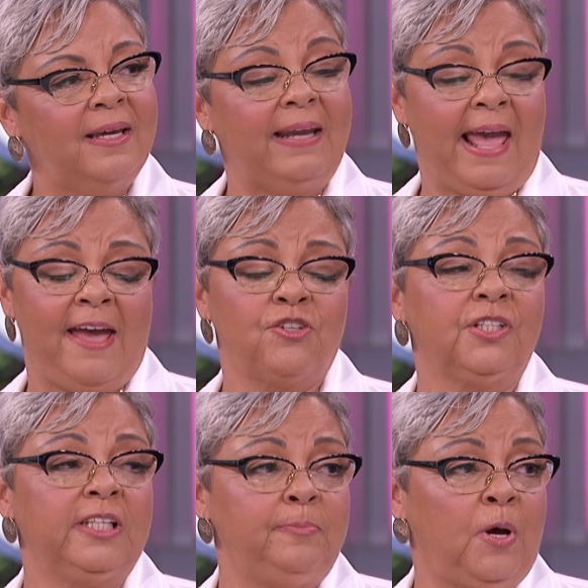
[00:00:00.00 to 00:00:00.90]
can
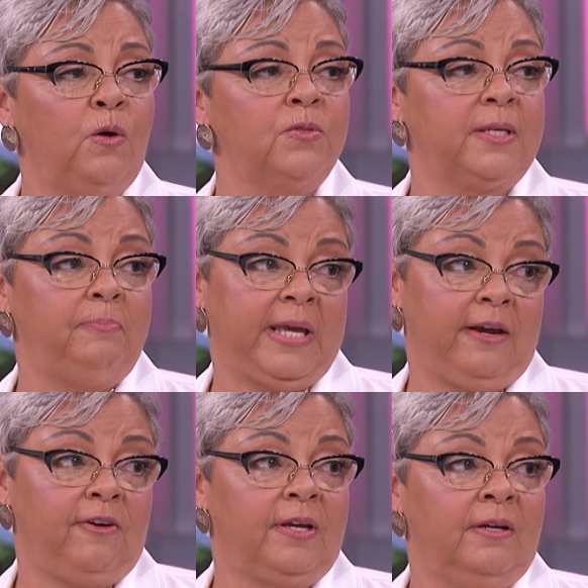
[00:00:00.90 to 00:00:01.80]
actually pose a
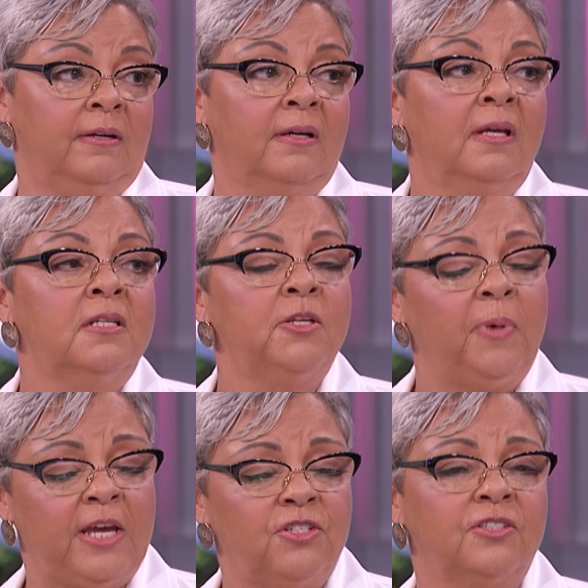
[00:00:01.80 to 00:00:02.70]
barrier to
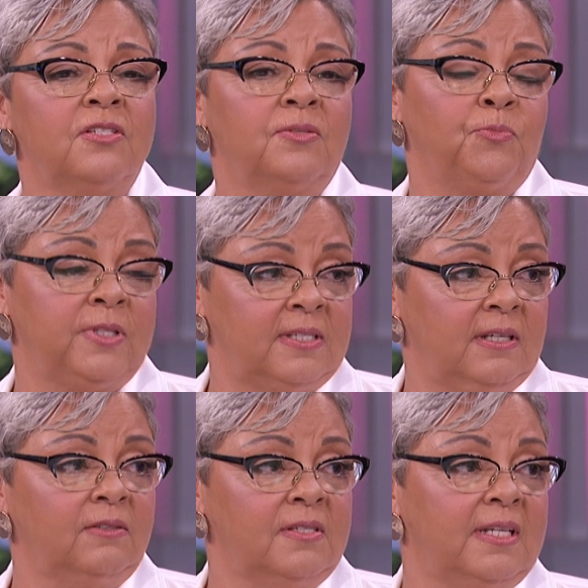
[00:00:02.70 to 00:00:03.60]
patients with
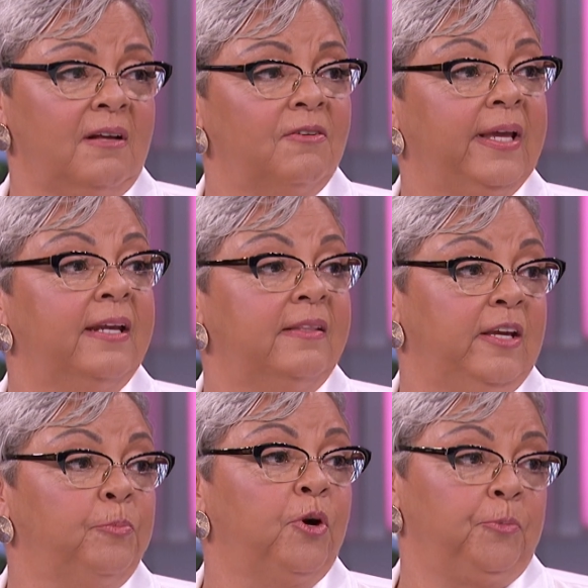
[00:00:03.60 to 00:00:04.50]
sickle cell getting the
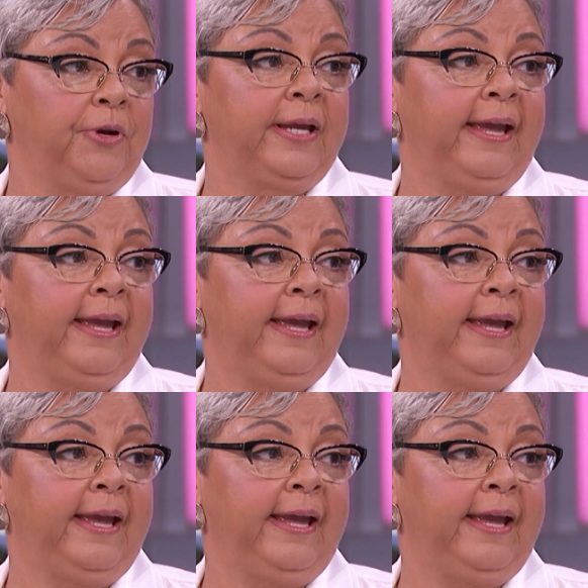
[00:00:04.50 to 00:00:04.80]
appropriate